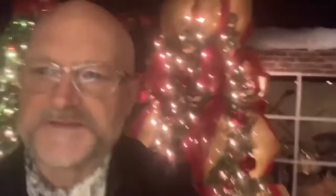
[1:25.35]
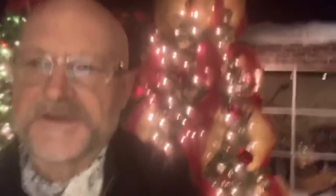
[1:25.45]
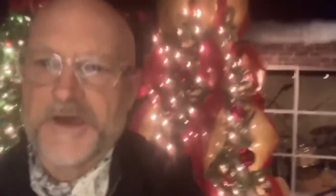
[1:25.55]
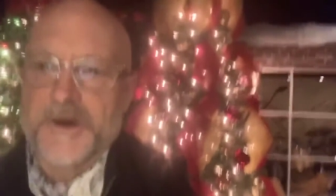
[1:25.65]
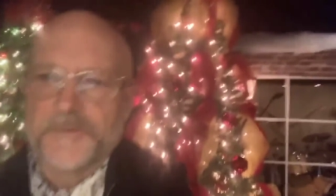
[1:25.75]

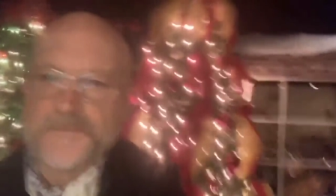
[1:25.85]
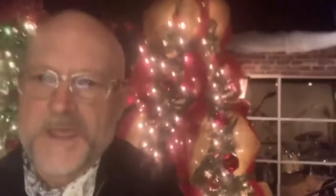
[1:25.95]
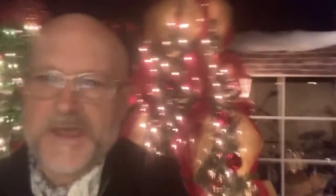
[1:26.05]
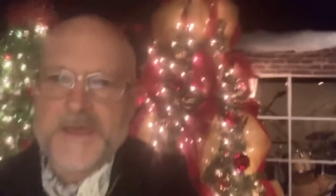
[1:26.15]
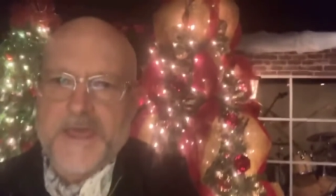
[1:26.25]
ago,
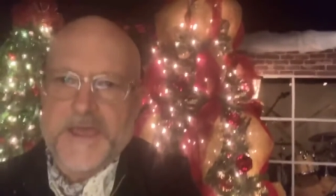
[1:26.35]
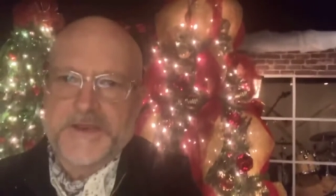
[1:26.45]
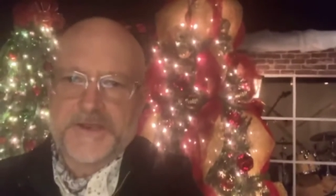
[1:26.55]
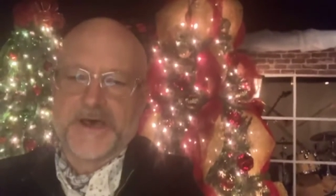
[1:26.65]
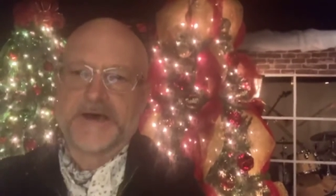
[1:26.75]

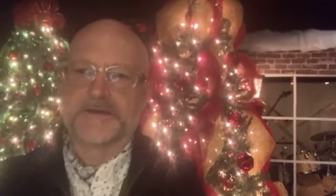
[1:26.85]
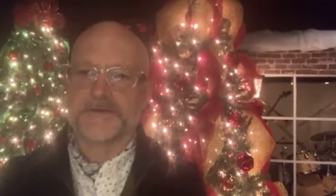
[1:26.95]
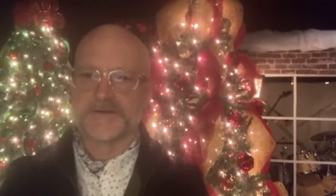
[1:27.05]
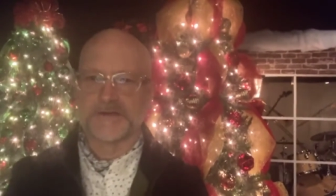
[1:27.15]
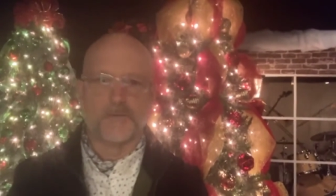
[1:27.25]
and uh,
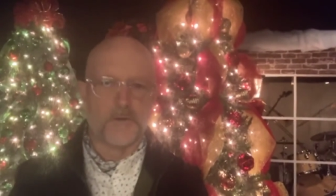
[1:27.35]
so we'll